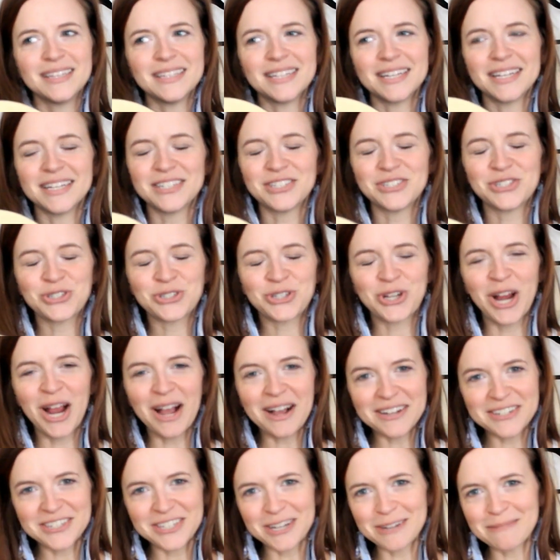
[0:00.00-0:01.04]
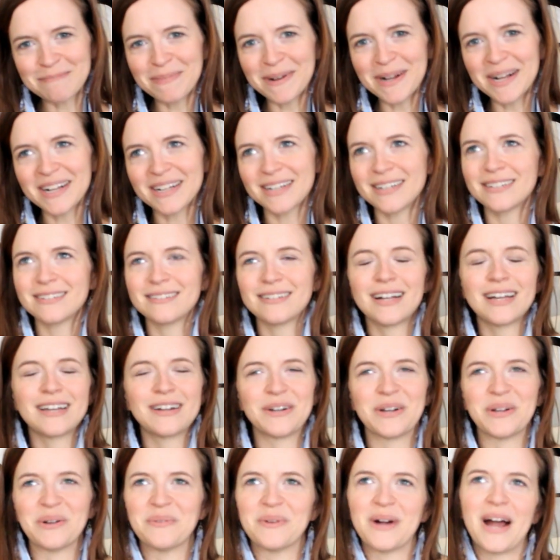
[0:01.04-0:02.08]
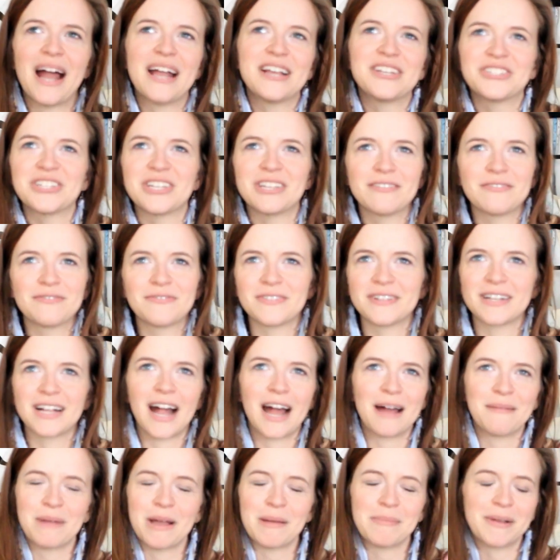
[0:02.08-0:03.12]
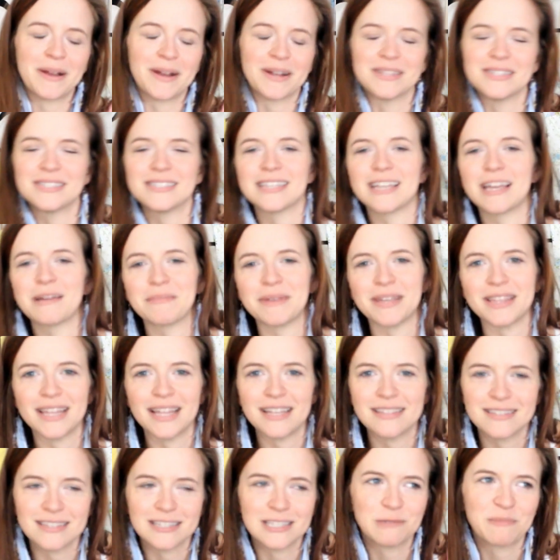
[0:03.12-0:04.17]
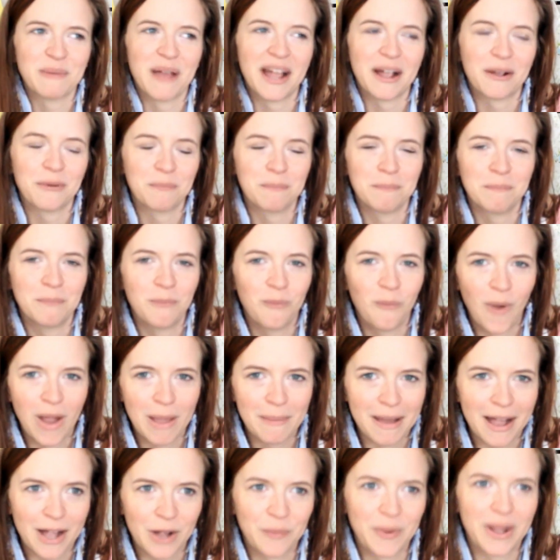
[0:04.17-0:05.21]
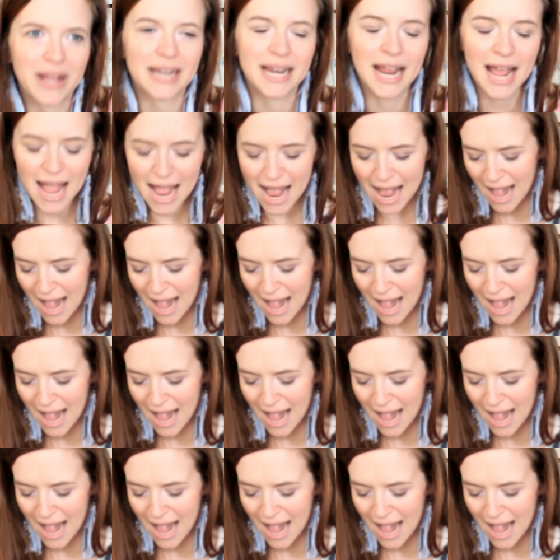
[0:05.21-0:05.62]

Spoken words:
instruction book, I don't know what, I should have got my parents to get me lessons way back when.